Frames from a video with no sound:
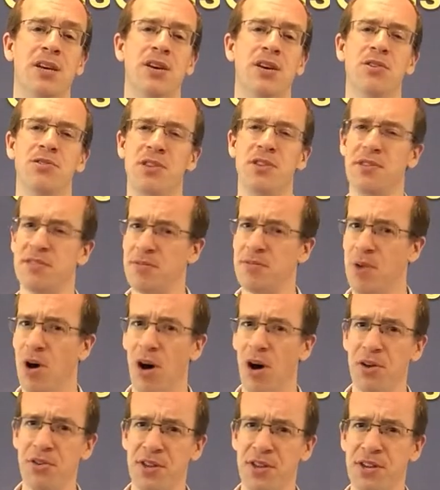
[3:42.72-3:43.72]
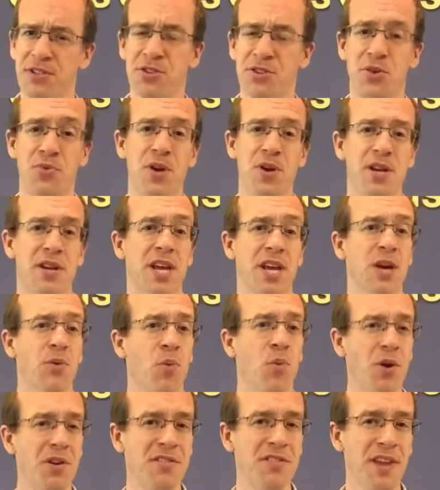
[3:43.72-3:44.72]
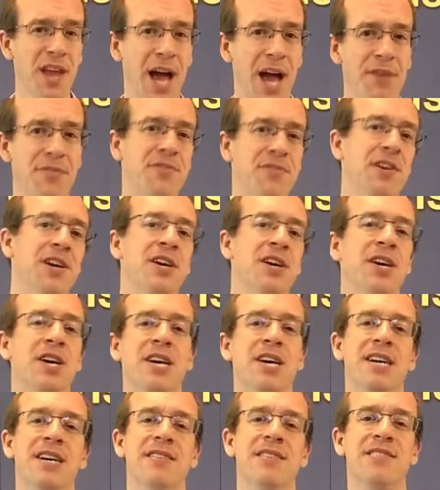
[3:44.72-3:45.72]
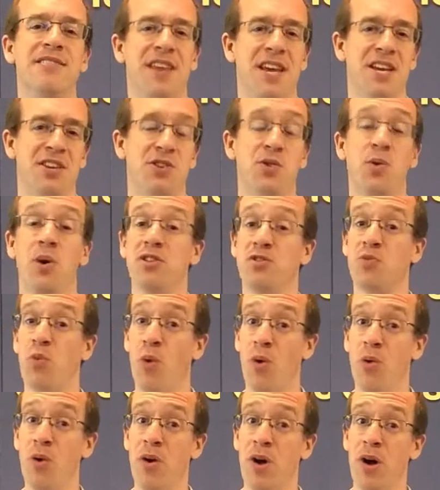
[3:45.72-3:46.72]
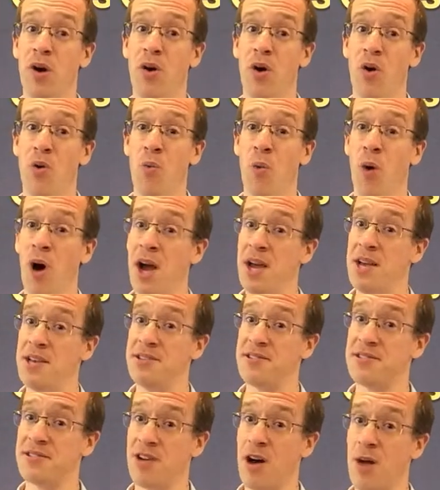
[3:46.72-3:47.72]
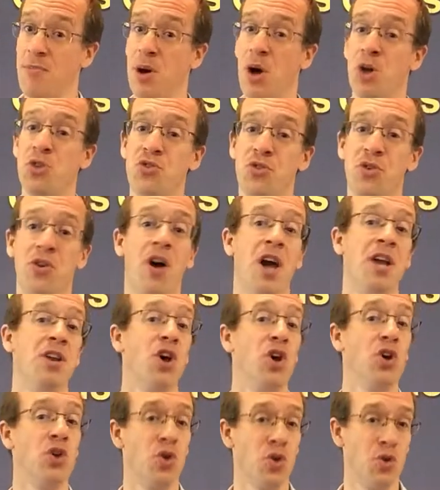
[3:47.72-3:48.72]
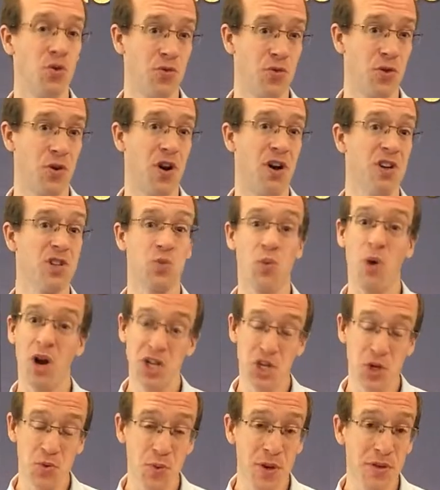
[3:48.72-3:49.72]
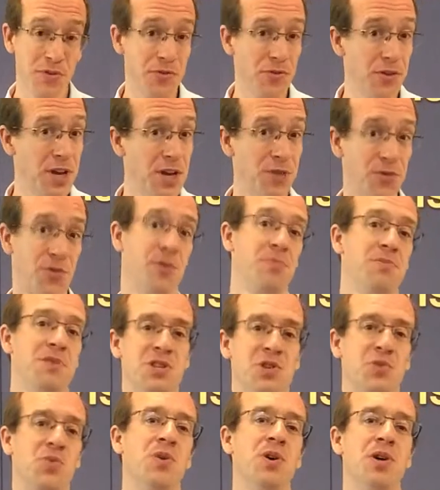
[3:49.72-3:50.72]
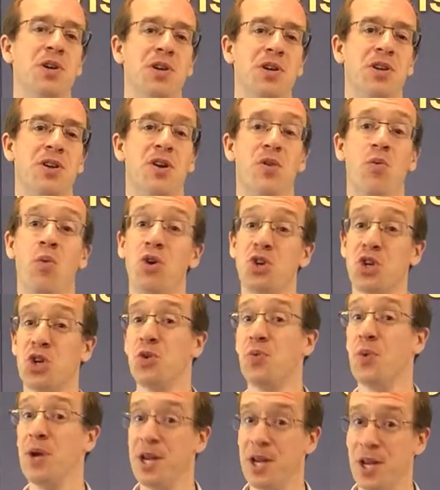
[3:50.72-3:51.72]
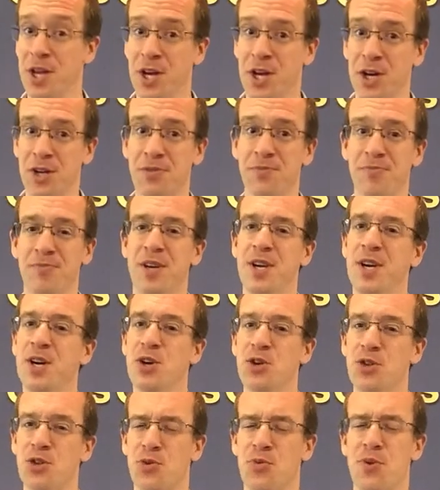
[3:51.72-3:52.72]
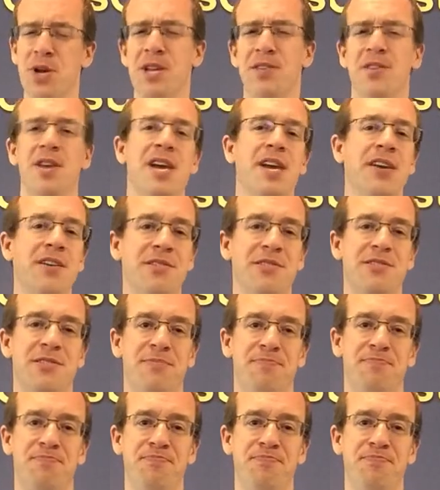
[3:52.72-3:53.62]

So there's some hard things to read in here. What does he have to say to us? Why is Psalm 109 good for us? Why should we feed from this word? What should we learn? Three things.